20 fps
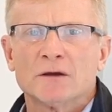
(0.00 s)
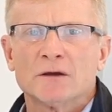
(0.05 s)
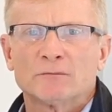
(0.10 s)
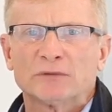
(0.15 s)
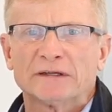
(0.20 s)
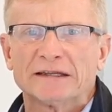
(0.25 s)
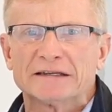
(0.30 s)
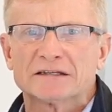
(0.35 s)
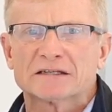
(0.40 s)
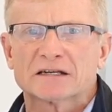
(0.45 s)

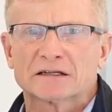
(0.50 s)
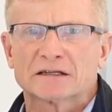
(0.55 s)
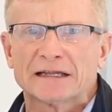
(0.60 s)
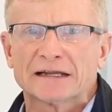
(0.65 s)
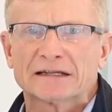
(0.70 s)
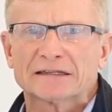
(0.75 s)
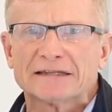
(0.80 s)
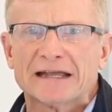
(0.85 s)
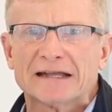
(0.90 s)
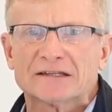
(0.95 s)
please
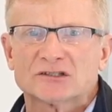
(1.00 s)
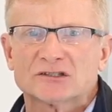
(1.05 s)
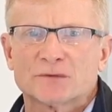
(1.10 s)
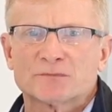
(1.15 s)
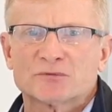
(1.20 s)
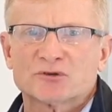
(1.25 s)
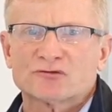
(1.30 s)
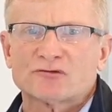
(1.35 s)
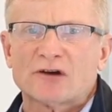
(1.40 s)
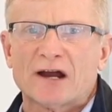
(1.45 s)
click that
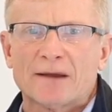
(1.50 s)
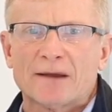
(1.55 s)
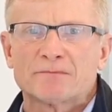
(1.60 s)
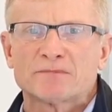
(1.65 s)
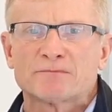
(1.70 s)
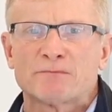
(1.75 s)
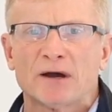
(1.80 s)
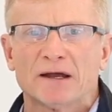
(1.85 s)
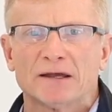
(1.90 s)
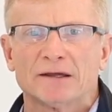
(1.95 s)

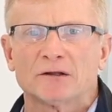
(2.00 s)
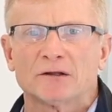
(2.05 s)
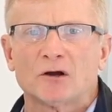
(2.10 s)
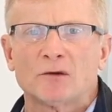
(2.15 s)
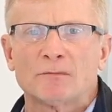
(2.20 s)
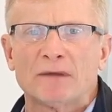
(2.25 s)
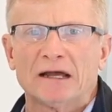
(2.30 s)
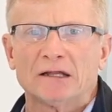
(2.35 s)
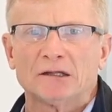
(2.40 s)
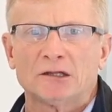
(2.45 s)
subscribe button
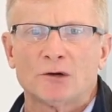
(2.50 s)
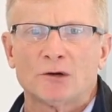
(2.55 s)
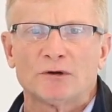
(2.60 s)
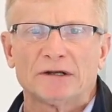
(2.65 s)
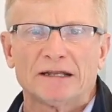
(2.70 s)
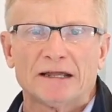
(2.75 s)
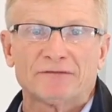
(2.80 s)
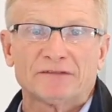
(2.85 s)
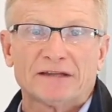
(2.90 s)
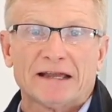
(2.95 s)
on my
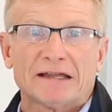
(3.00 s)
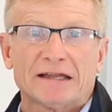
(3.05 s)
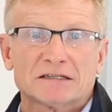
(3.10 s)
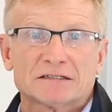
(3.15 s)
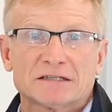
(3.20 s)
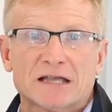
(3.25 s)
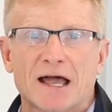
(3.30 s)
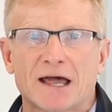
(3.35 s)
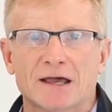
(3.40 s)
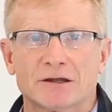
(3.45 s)
lower left-hand
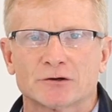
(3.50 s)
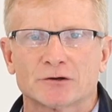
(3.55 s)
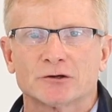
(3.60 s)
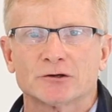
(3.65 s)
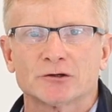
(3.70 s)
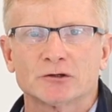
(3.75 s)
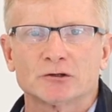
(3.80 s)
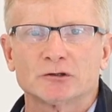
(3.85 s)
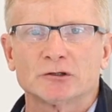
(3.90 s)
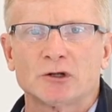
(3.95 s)
side or
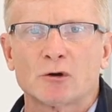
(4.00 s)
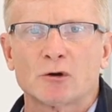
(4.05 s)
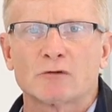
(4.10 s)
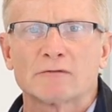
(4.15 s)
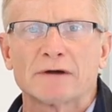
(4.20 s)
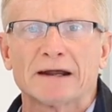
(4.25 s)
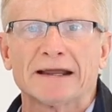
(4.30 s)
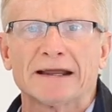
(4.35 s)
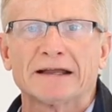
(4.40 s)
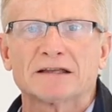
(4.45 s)
your lower
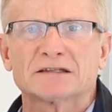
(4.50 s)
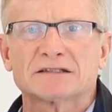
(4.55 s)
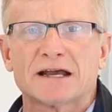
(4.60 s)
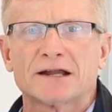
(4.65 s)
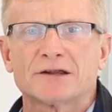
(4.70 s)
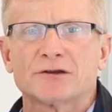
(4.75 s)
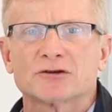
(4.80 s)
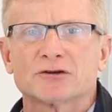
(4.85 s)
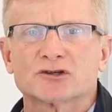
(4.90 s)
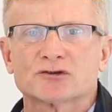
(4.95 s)
right-hand
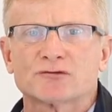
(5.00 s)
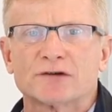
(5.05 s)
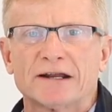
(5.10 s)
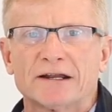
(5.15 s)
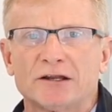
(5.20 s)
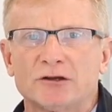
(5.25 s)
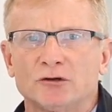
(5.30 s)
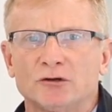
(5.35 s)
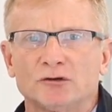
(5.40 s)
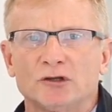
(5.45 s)
side of your
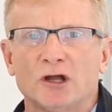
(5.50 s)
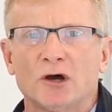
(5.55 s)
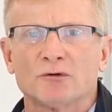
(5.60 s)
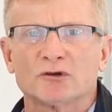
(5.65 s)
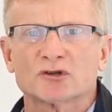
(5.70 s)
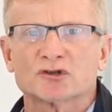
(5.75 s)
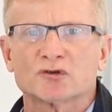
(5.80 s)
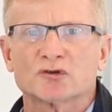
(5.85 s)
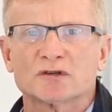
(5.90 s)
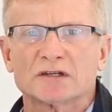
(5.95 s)
screen, and you'll
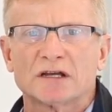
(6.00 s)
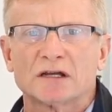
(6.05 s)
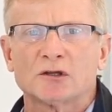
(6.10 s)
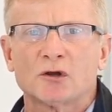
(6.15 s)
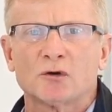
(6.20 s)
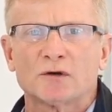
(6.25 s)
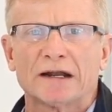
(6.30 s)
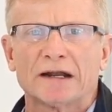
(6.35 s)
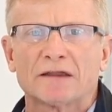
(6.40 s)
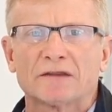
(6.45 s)
know as soon as I
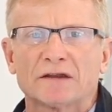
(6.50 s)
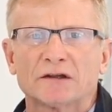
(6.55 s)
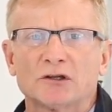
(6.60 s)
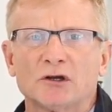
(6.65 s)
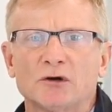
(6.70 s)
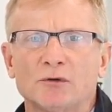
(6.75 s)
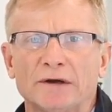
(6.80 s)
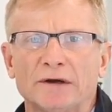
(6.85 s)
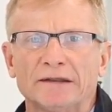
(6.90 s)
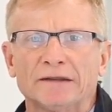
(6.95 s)
load anything
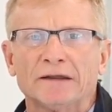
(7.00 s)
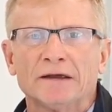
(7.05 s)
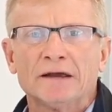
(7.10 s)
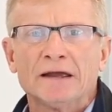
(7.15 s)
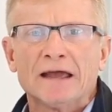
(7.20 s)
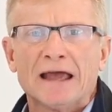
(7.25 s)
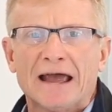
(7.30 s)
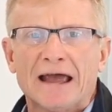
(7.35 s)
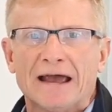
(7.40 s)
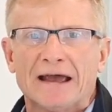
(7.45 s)
new. And
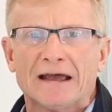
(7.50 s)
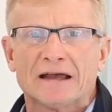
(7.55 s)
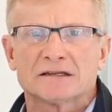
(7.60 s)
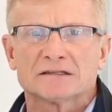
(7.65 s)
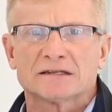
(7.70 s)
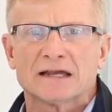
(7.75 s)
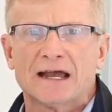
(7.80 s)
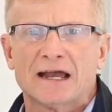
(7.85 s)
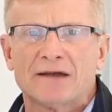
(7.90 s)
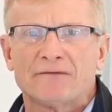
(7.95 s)

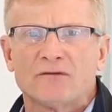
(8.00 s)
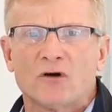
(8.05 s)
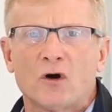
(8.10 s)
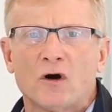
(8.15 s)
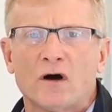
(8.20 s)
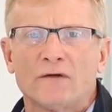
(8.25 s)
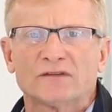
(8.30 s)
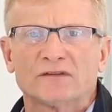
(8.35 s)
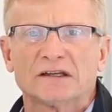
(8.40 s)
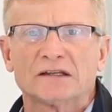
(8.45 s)
as I've
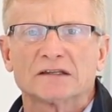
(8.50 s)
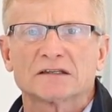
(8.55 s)
often